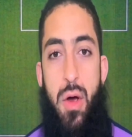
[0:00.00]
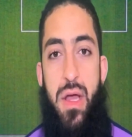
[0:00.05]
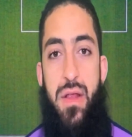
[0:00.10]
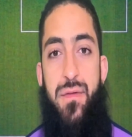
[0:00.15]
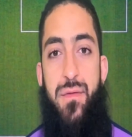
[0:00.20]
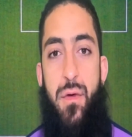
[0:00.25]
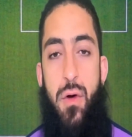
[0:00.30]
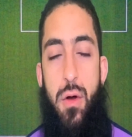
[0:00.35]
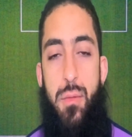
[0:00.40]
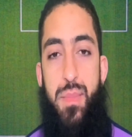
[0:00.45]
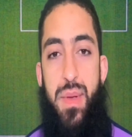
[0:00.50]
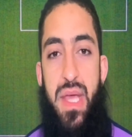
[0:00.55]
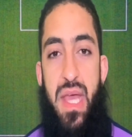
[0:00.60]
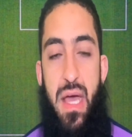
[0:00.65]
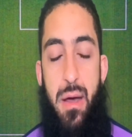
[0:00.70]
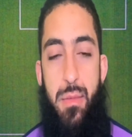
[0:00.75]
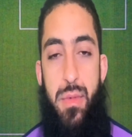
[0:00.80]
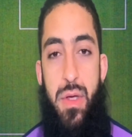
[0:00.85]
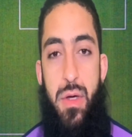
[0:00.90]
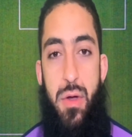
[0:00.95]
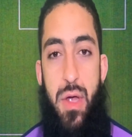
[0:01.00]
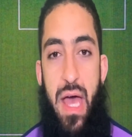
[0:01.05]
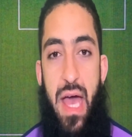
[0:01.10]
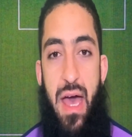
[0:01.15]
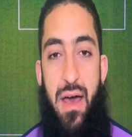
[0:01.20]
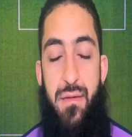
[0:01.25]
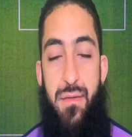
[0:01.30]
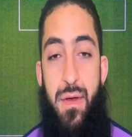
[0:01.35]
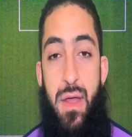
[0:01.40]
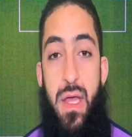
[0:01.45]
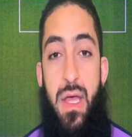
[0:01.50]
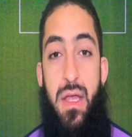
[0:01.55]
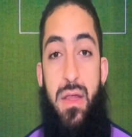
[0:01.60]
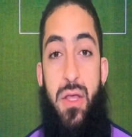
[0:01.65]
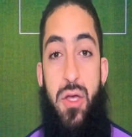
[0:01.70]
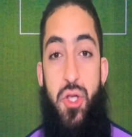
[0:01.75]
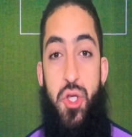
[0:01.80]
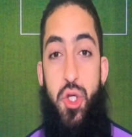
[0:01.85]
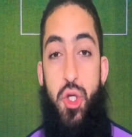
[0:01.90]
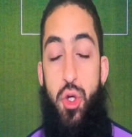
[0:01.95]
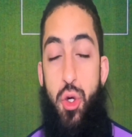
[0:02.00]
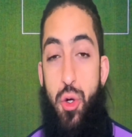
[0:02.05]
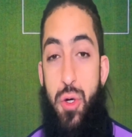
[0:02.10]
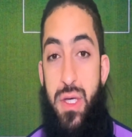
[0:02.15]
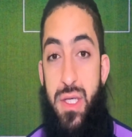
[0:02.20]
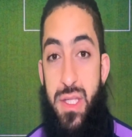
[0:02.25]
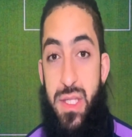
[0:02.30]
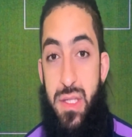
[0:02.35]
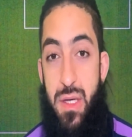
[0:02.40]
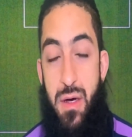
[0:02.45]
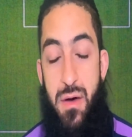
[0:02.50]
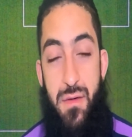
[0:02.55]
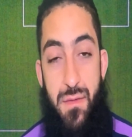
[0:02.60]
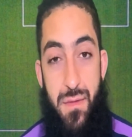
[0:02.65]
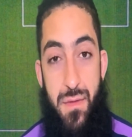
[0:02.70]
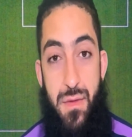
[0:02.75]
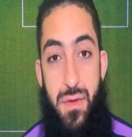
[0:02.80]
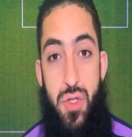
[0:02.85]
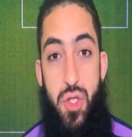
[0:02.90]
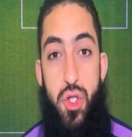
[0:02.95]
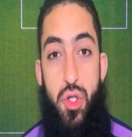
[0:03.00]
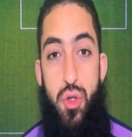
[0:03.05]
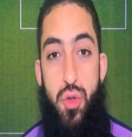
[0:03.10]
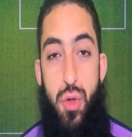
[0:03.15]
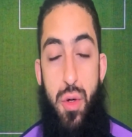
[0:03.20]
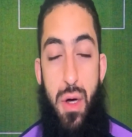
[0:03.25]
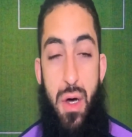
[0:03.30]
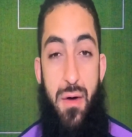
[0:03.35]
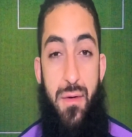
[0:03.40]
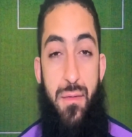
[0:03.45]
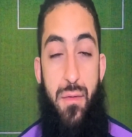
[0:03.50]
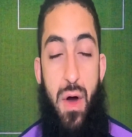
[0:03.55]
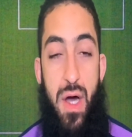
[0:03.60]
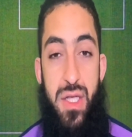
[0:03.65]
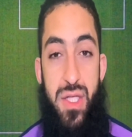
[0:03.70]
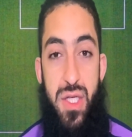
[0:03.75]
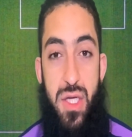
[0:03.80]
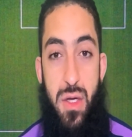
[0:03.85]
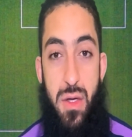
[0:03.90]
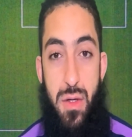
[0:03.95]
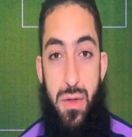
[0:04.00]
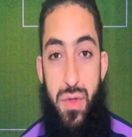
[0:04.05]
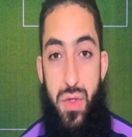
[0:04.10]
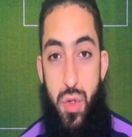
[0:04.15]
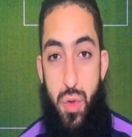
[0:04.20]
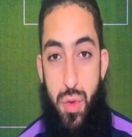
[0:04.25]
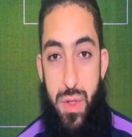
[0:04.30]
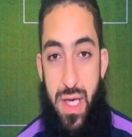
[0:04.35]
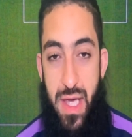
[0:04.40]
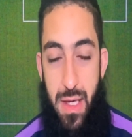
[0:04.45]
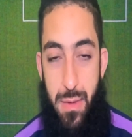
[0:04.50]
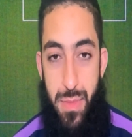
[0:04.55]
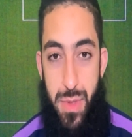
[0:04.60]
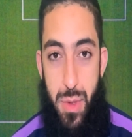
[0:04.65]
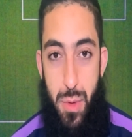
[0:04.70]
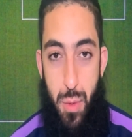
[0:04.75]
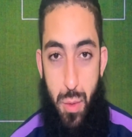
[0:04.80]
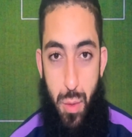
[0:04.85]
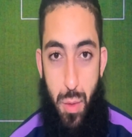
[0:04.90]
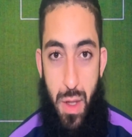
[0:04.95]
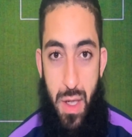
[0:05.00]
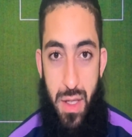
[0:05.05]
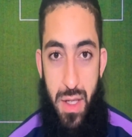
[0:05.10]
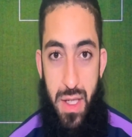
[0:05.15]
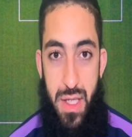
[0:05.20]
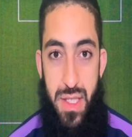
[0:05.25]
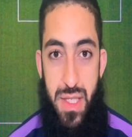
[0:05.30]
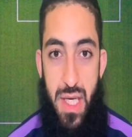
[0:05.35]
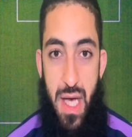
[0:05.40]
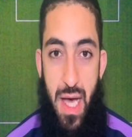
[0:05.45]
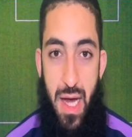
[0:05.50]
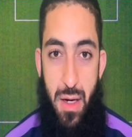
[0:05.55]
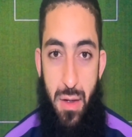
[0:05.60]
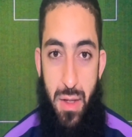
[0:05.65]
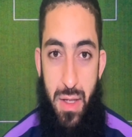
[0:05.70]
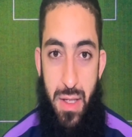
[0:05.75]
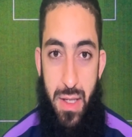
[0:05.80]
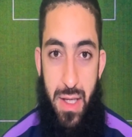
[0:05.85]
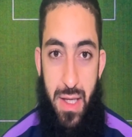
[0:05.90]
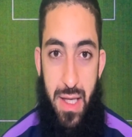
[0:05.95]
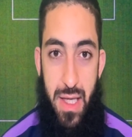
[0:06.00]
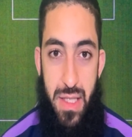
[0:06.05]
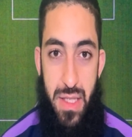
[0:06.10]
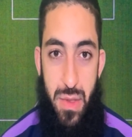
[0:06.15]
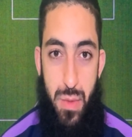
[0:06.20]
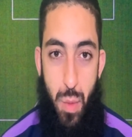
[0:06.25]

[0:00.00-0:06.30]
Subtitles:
at 4 p.m. you'll have the choice of watching two games. One is Ireland against